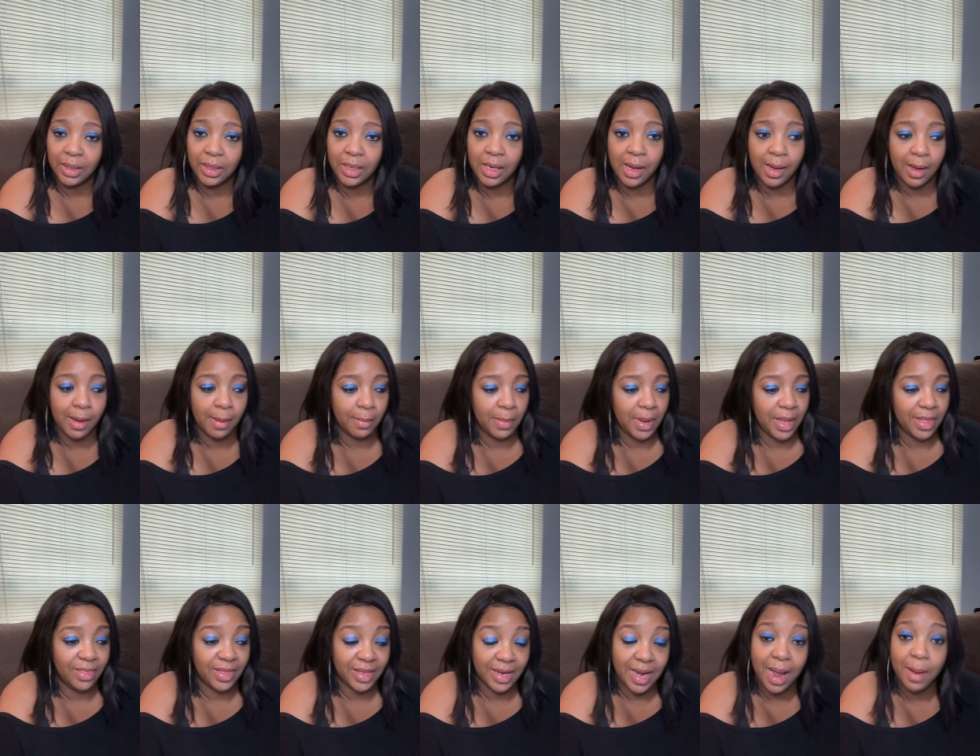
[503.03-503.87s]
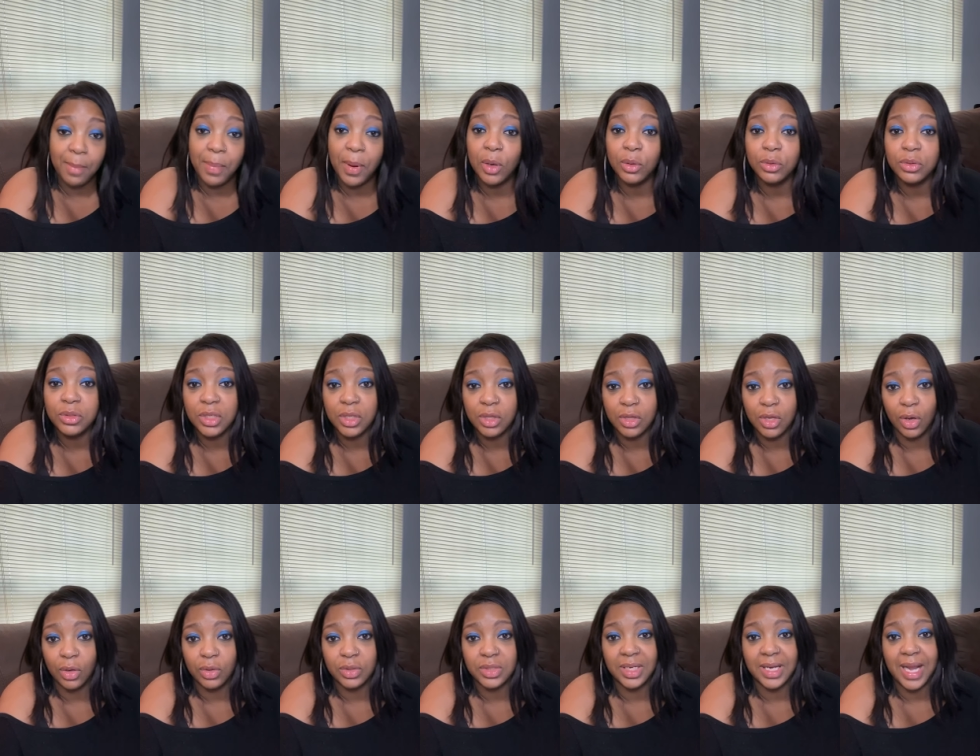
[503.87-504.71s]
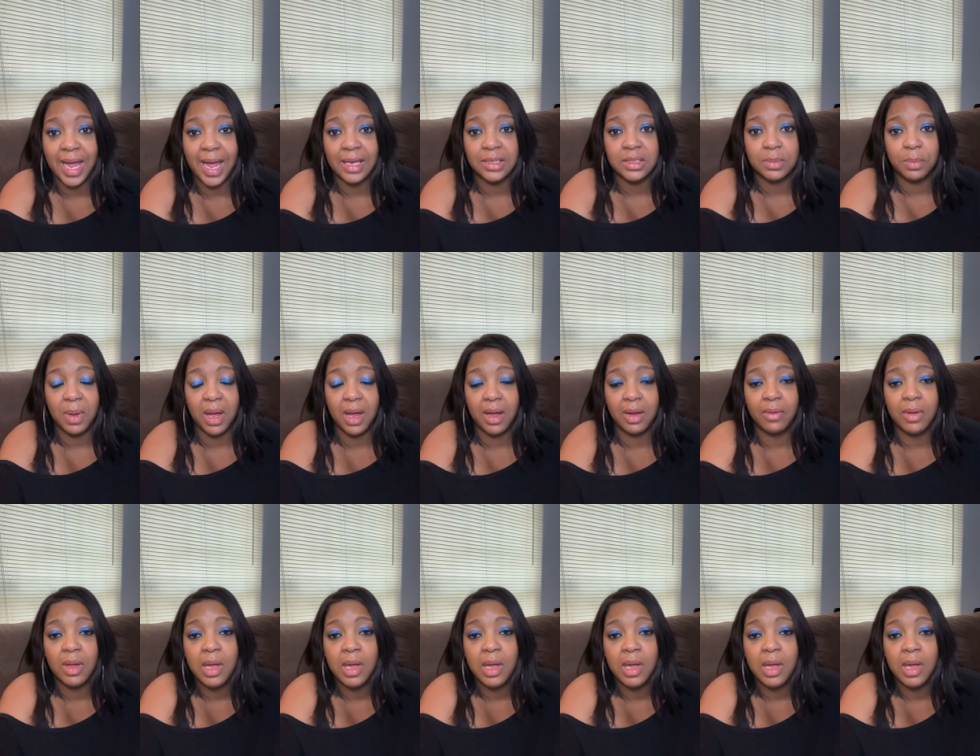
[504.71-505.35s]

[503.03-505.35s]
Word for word: Um, and then I posted those and asked my